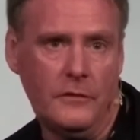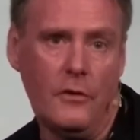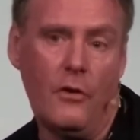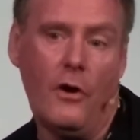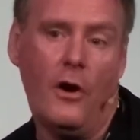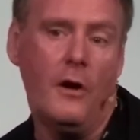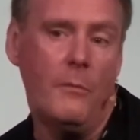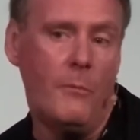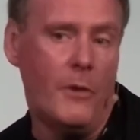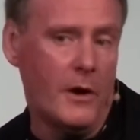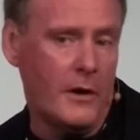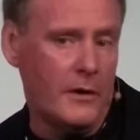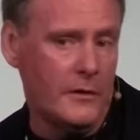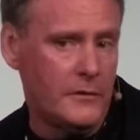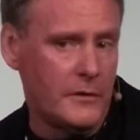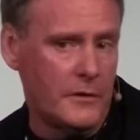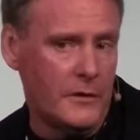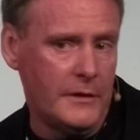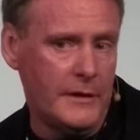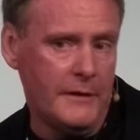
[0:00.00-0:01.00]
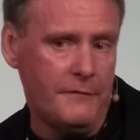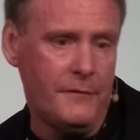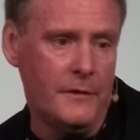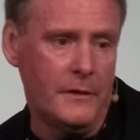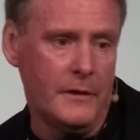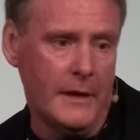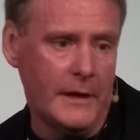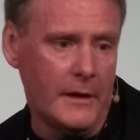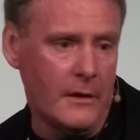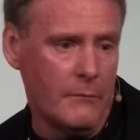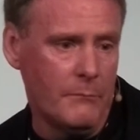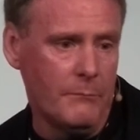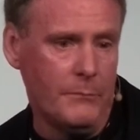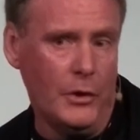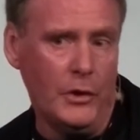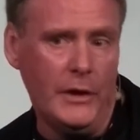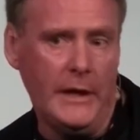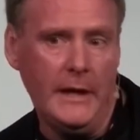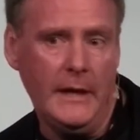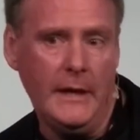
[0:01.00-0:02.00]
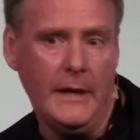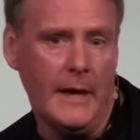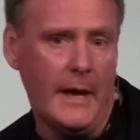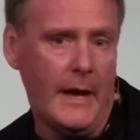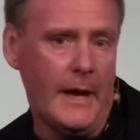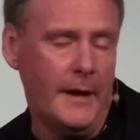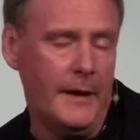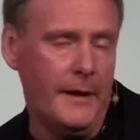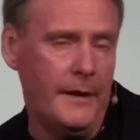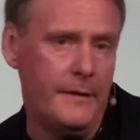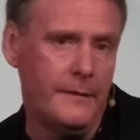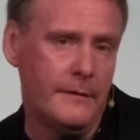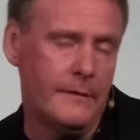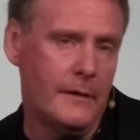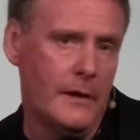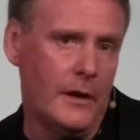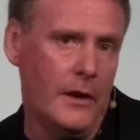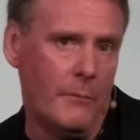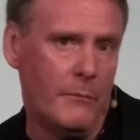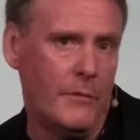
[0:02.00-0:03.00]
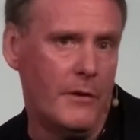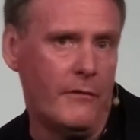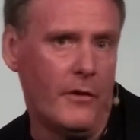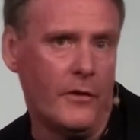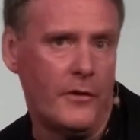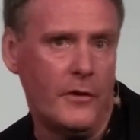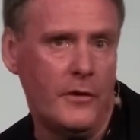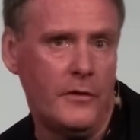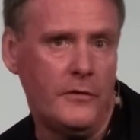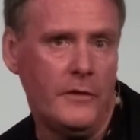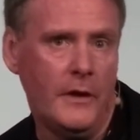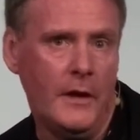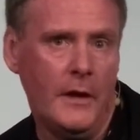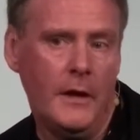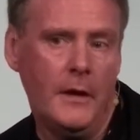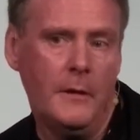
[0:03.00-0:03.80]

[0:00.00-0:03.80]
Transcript: There are markets that are different, like beauty and a number of others,